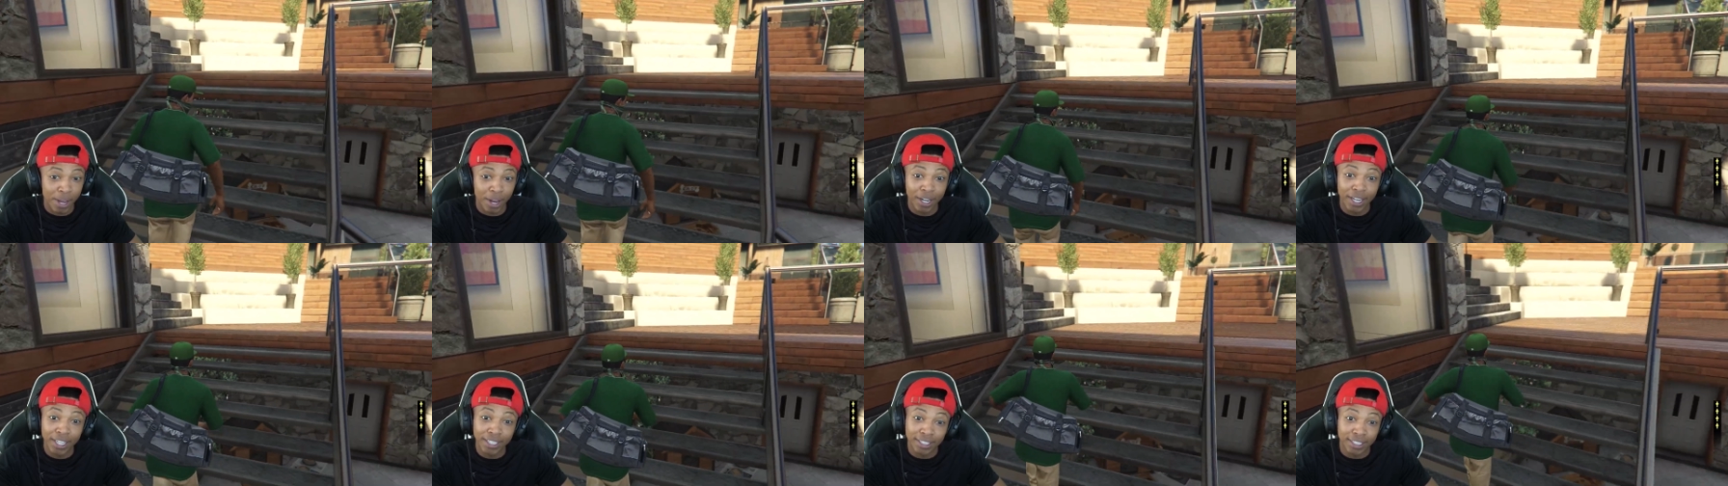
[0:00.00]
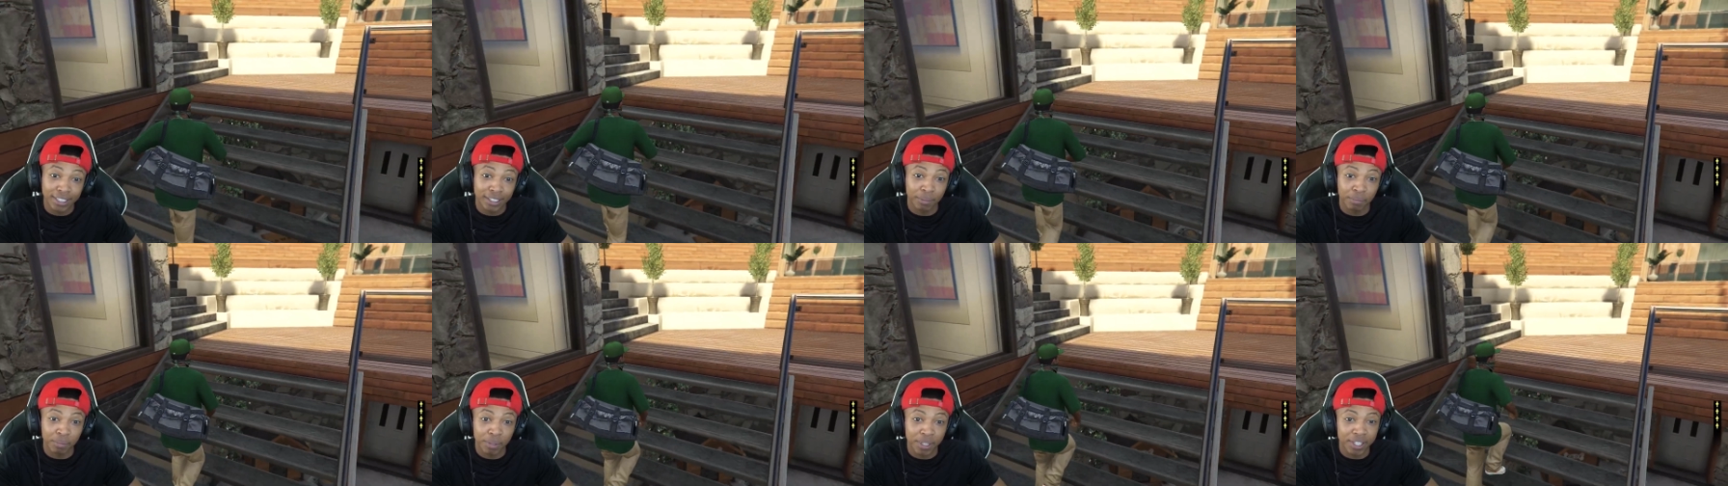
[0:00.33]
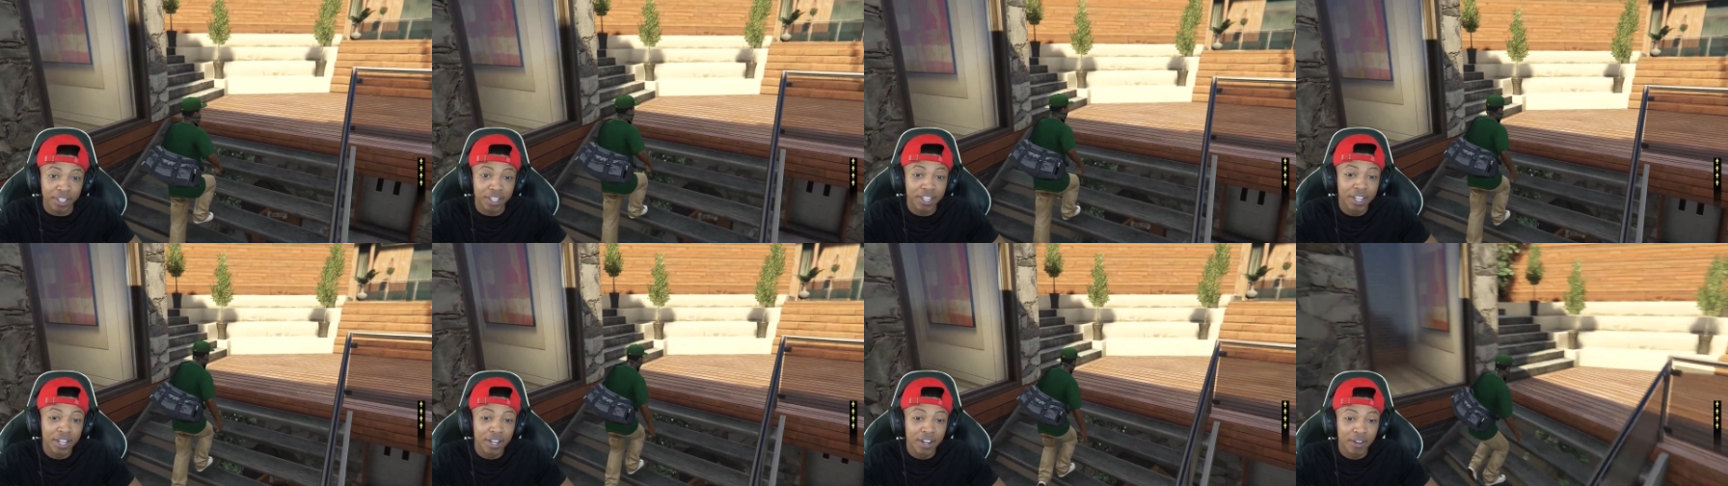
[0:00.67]
He'll listen to
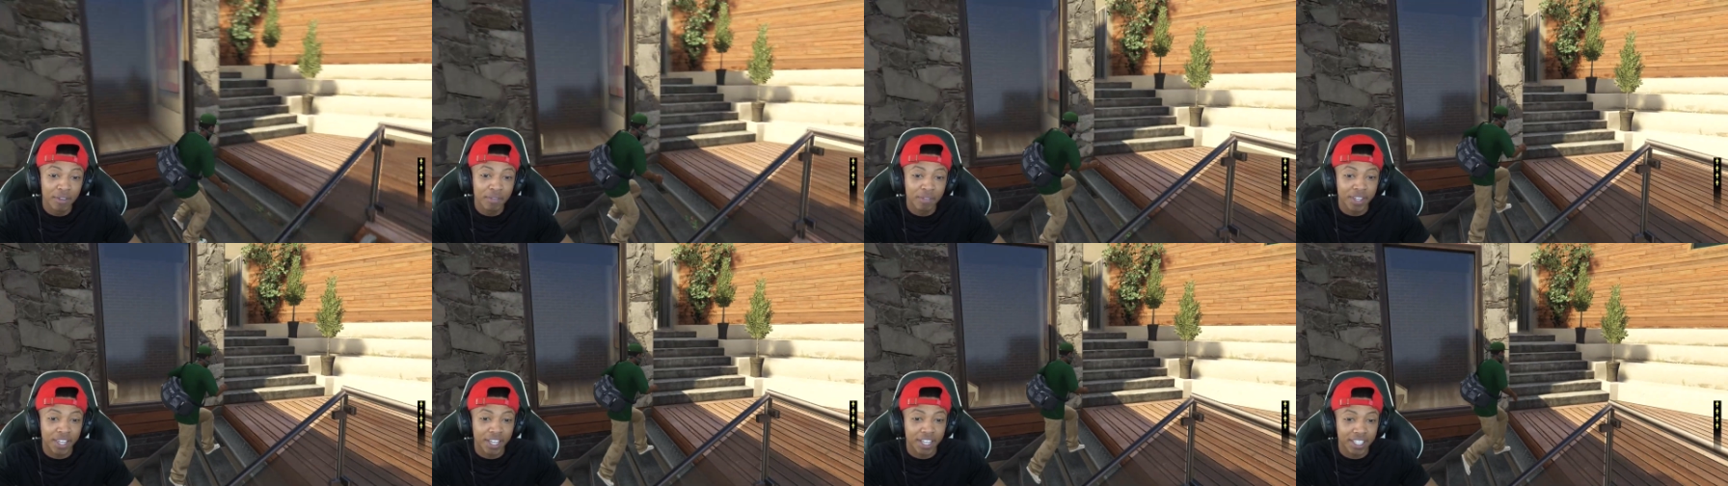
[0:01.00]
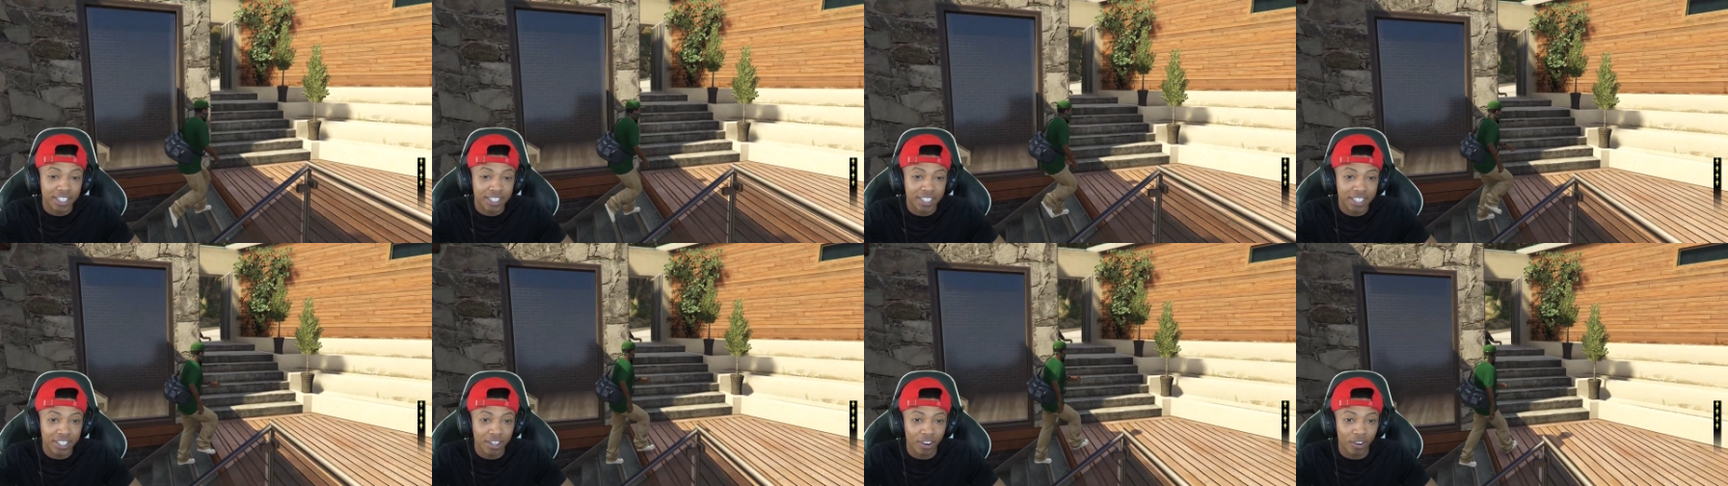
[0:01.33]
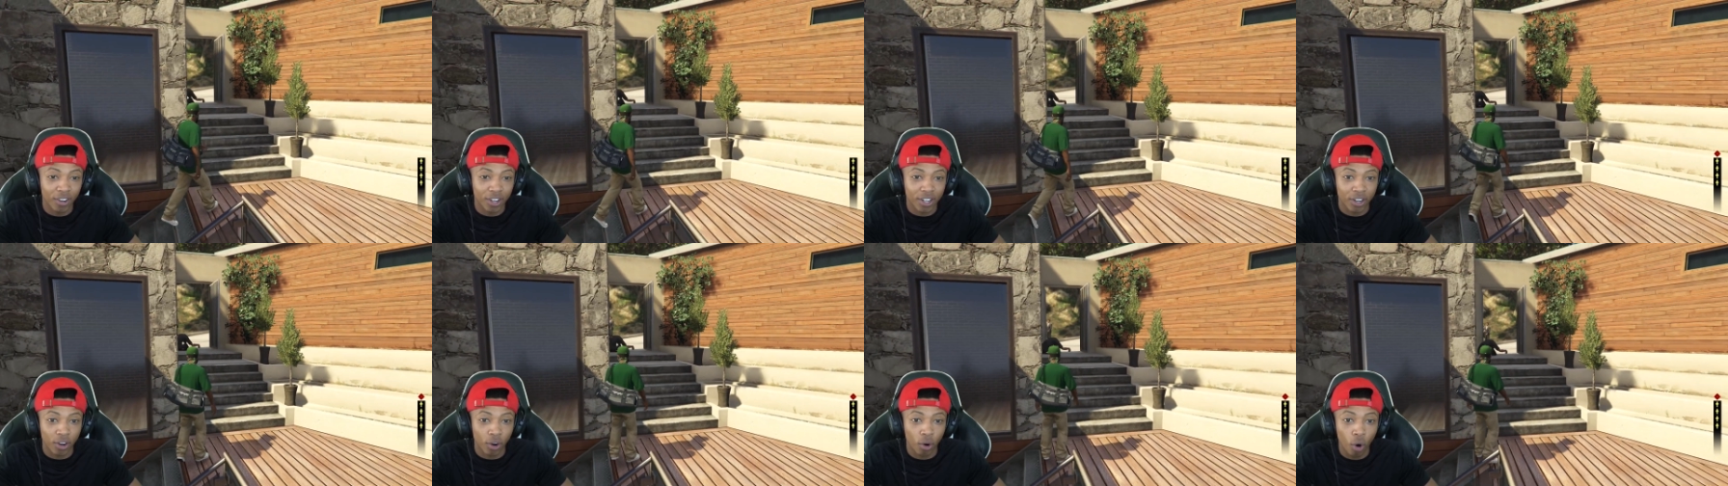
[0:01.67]
me because he
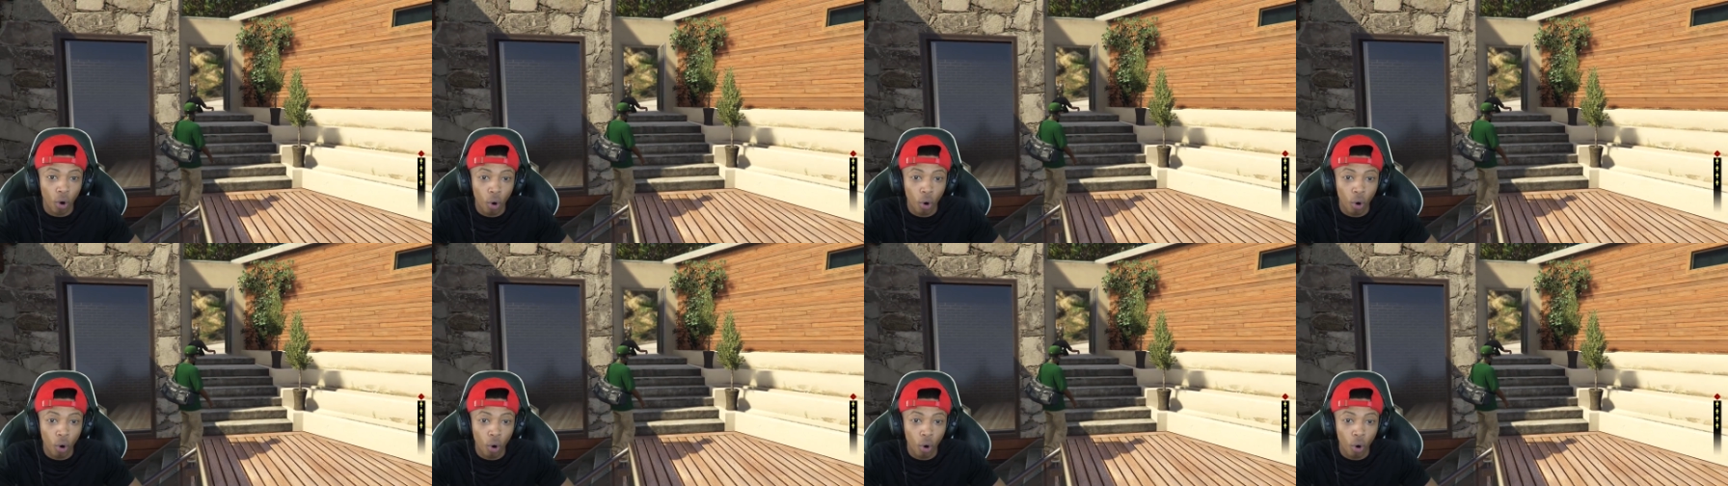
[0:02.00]
already know.